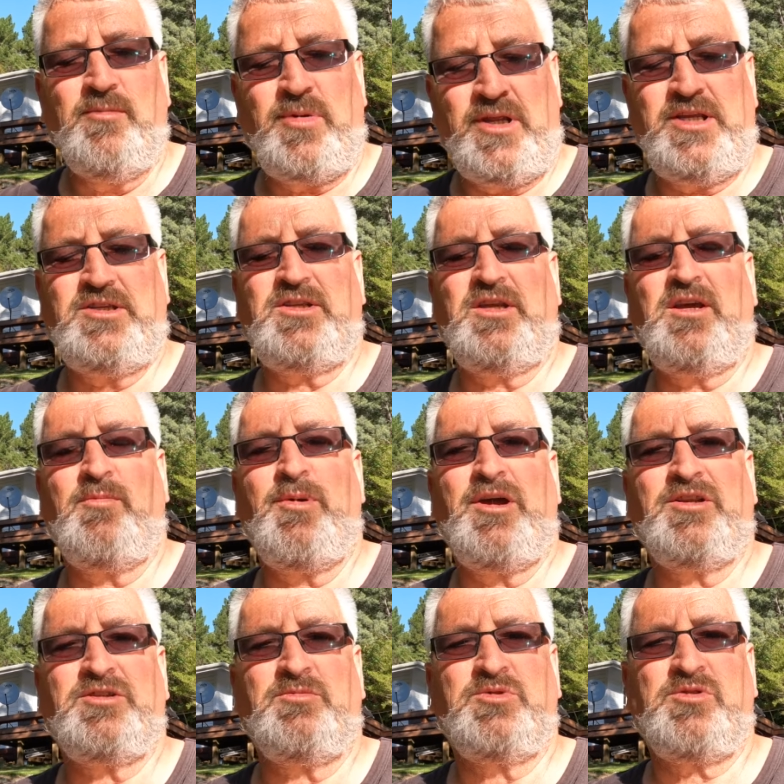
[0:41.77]
please think
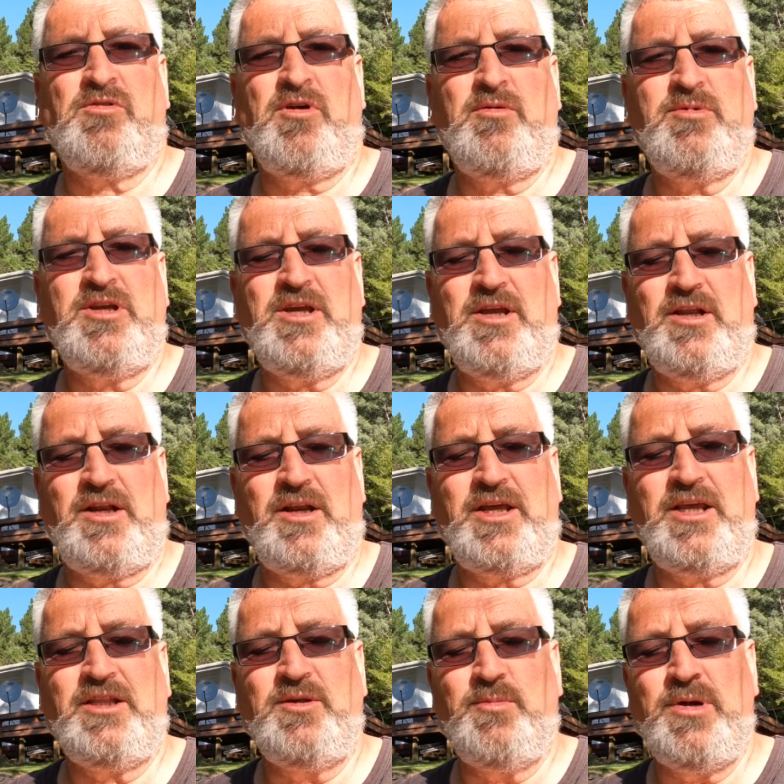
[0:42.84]
about subscribing and
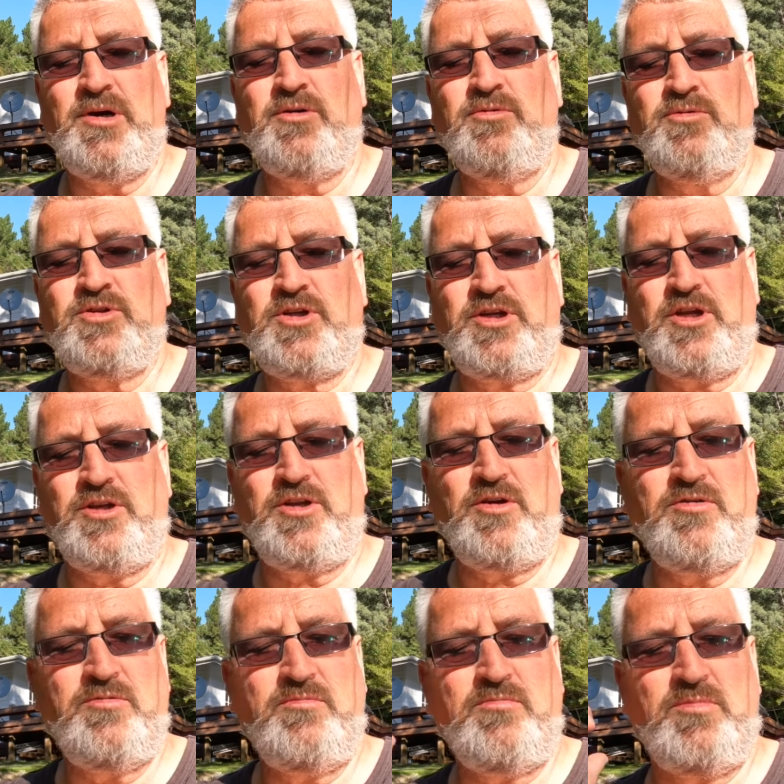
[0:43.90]
clicking the bell so you
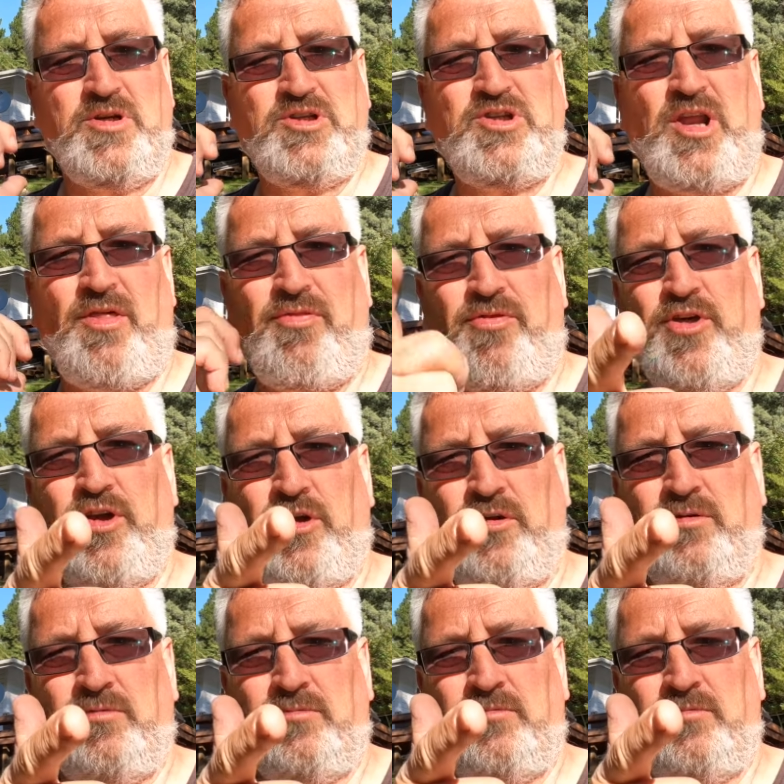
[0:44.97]
don't miss a thing.